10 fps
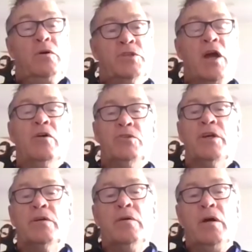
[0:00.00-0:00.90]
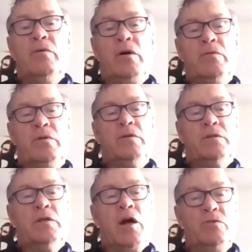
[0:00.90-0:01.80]
I was coaching. I
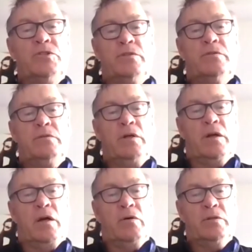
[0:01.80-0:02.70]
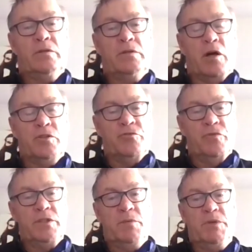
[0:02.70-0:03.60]
coached
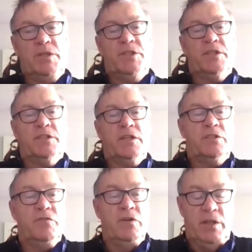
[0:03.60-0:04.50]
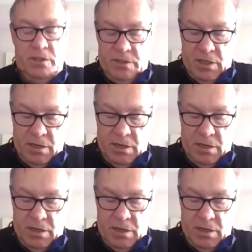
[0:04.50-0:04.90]
reasonably successfully at